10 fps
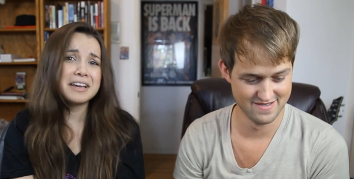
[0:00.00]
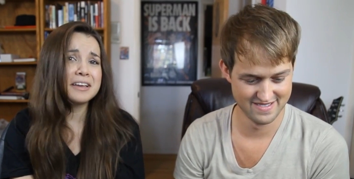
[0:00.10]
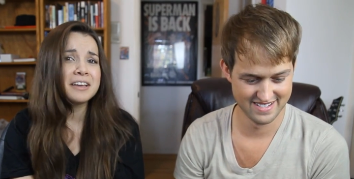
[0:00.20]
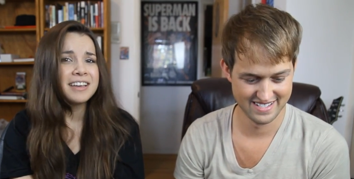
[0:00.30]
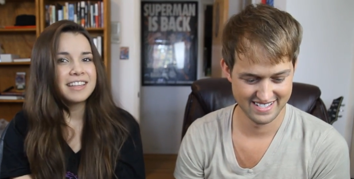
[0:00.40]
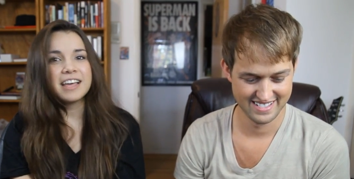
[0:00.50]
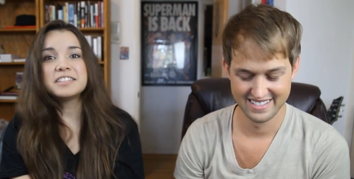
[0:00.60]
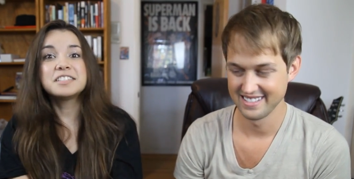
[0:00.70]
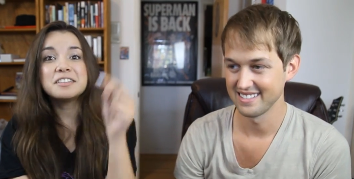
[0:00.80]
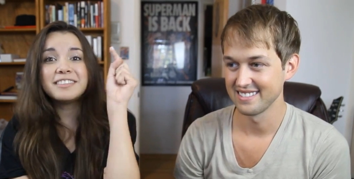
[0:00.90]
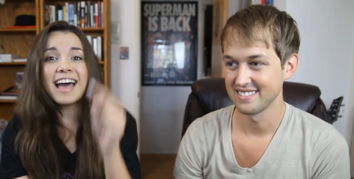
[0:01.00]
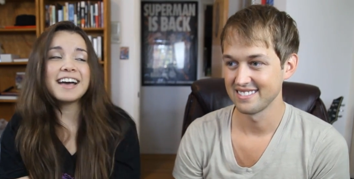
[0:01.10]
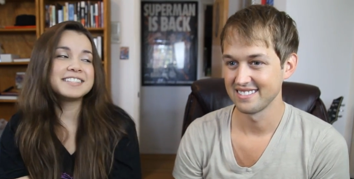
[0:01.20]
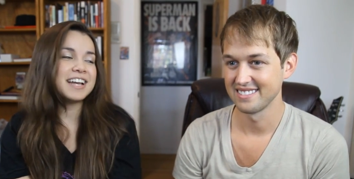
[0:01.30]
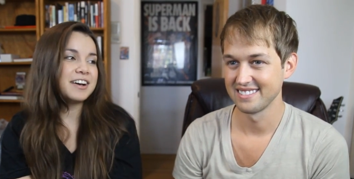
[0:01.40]
Speaker 1: I that's the
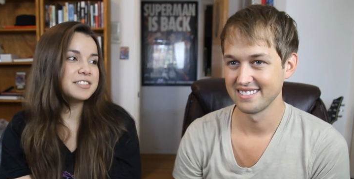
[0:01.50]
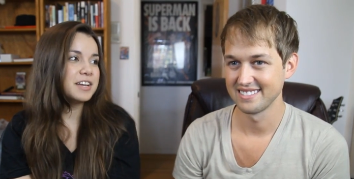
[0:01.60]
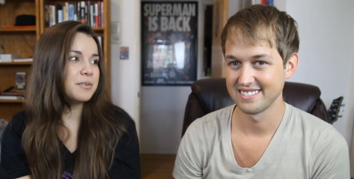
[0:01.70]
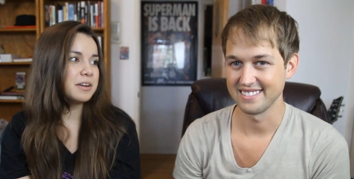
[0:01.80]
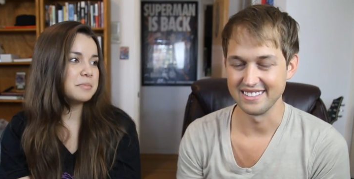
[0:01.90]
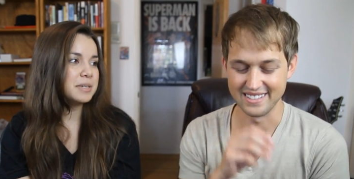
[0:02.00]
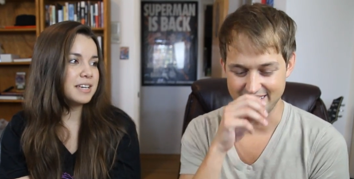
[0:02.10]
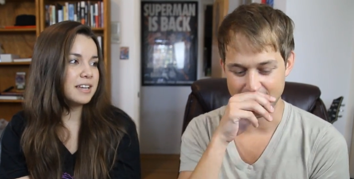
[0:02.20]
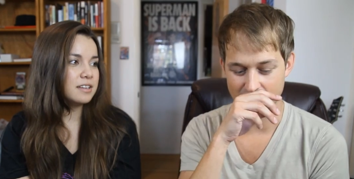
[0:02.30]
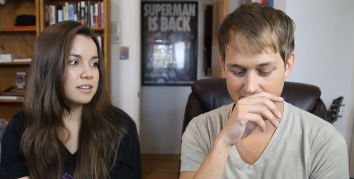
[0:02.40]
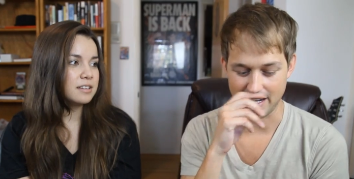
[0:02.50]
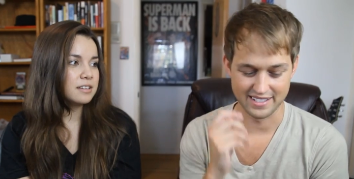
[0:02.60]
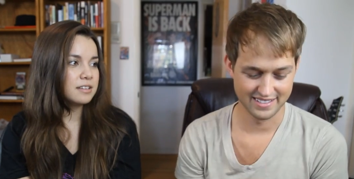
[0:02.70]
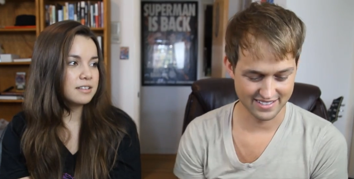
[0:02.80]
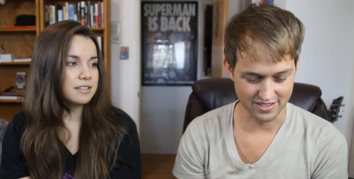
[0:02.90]
last house I want to be in. Okay,
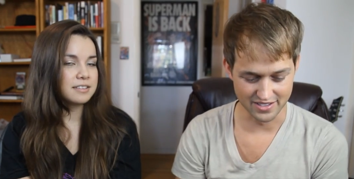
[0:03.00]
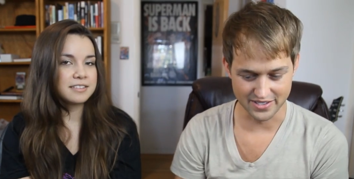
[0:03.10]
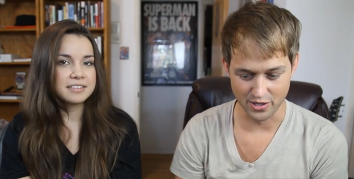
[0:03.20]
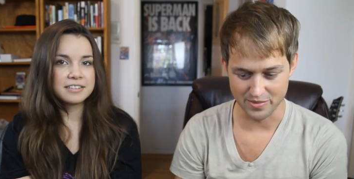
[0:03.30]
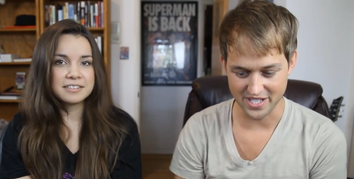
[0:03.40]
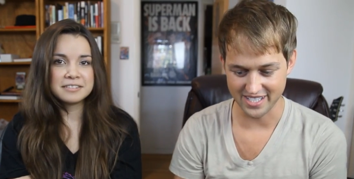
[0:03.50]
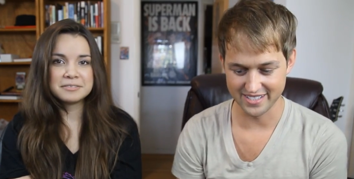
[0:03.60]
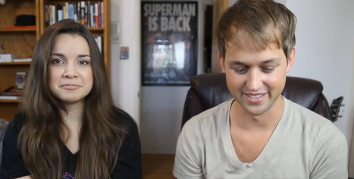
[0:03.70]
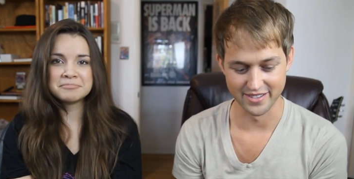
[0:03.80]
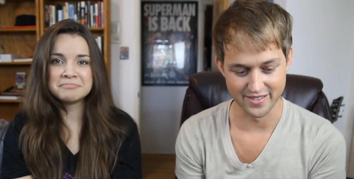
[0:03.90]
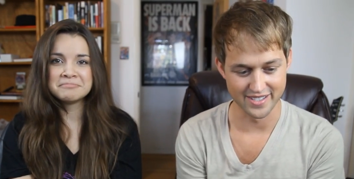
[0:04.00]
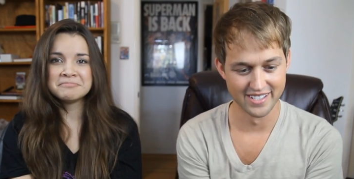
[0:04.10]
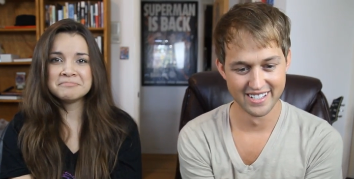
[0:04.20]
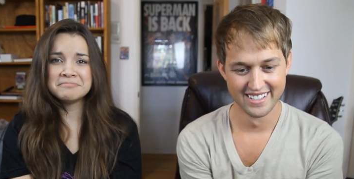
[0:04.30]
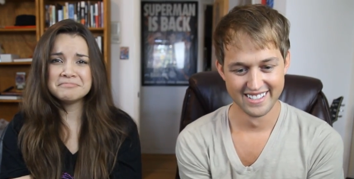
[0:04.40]
Speaker 2: so let's hope she gets Slytherin.
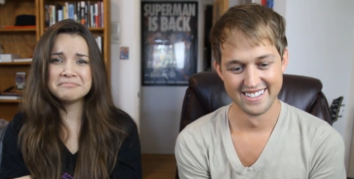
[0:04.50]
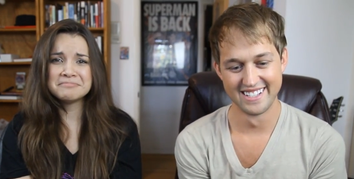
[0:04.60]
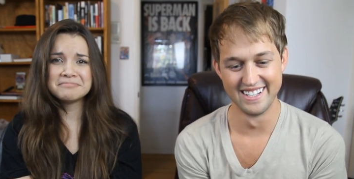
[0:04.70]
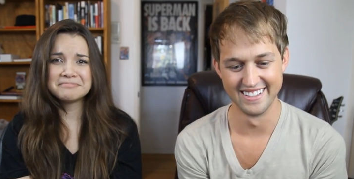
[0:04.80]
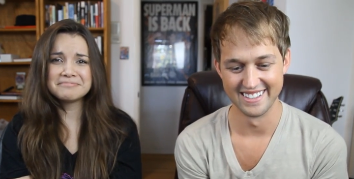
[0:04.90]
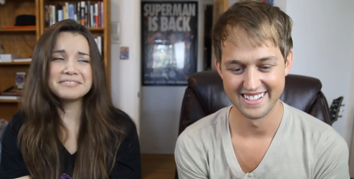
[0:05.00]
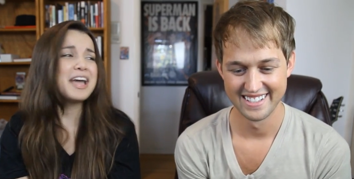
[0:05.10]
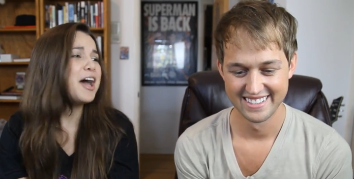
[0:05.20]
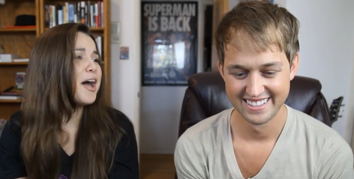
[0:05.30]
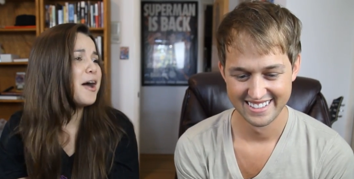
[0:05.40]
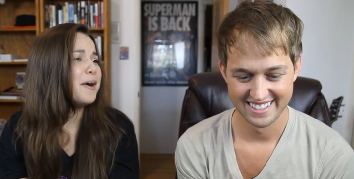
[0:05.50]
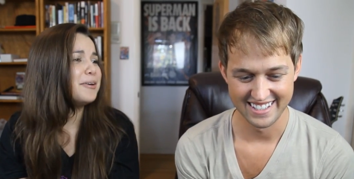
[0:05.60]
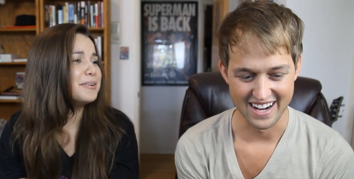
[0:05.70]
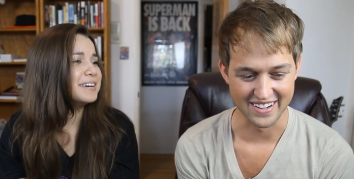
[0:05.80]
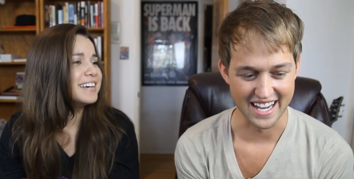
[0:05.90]

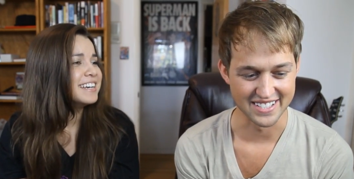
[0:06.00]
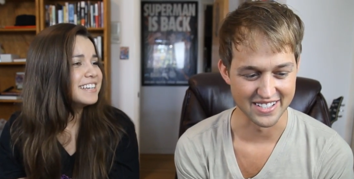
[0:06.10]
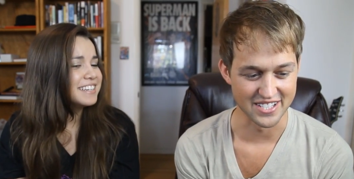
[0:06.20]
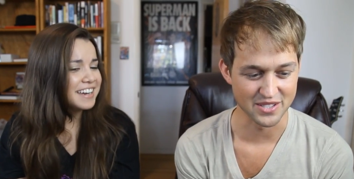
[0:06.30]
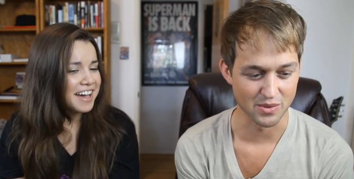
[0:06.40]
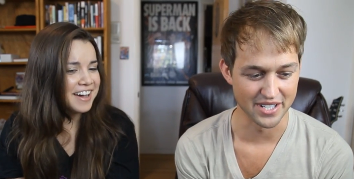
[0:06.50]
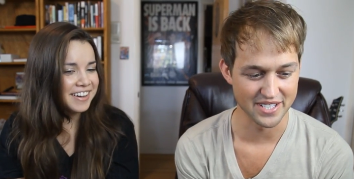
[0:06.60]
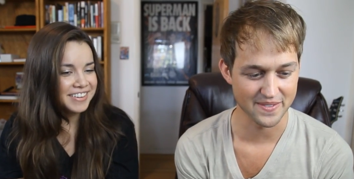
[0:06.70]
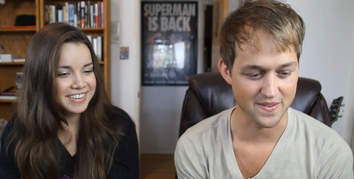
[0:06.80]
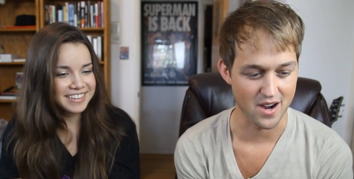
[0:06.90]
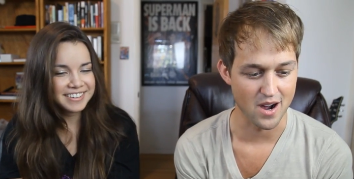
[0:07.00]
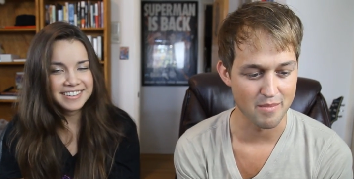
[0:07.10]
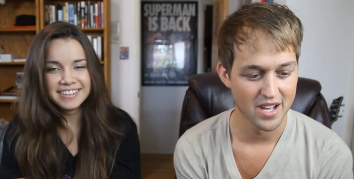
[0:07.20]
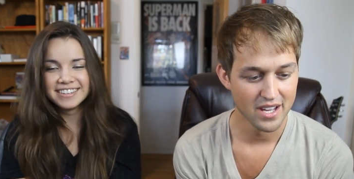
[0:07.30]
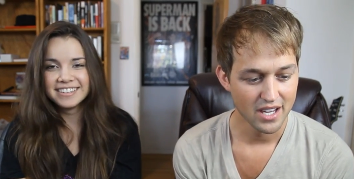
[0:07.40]
Speaker 1: no.
Speaker 2: okay, so this no! one is
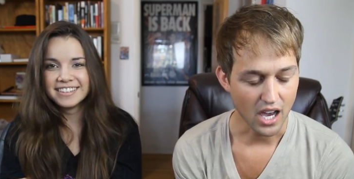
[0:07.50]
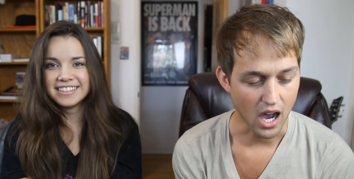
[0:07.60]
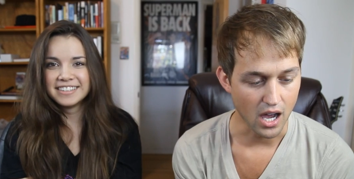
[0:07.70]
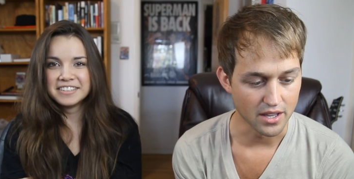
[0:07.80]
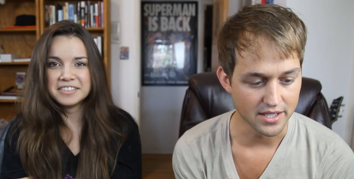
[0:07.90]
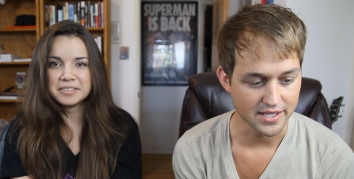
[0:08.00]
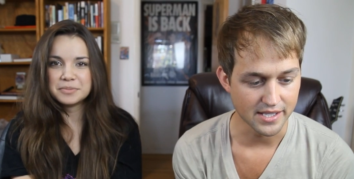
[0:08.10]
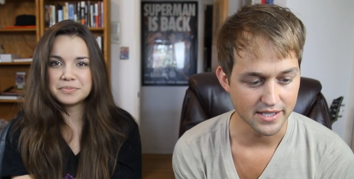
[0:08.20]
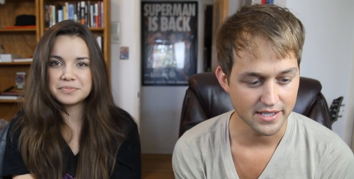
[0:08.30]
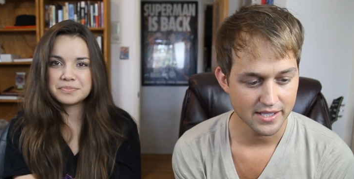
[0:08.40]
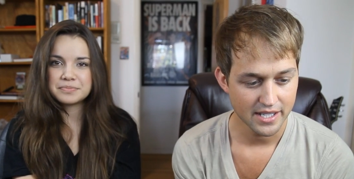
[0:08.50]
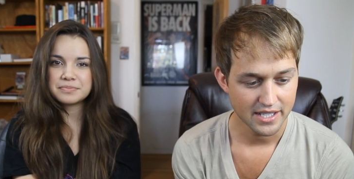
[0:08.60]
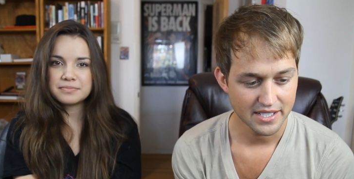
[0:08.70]
from. Uh, this is